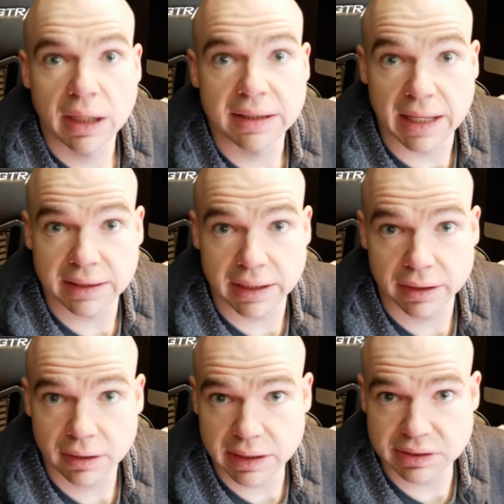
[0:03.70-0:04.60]
that
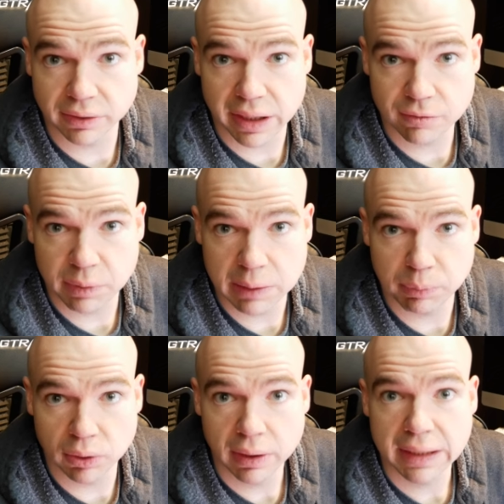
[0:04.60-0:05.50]
there is a lot of
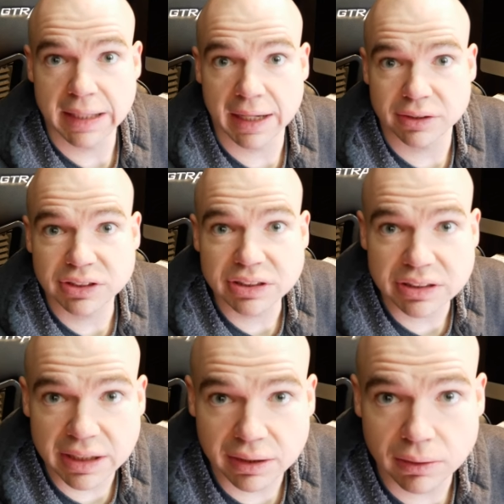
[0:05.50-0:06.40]
people that are
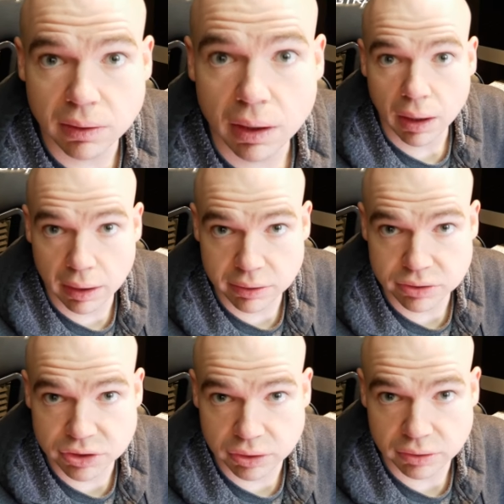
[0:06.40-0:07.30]
still
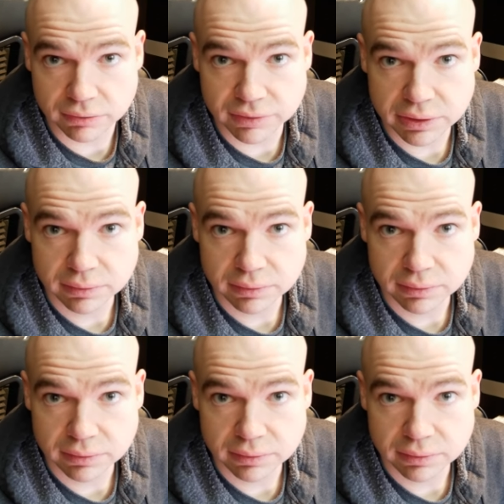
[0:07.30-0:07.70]
underserved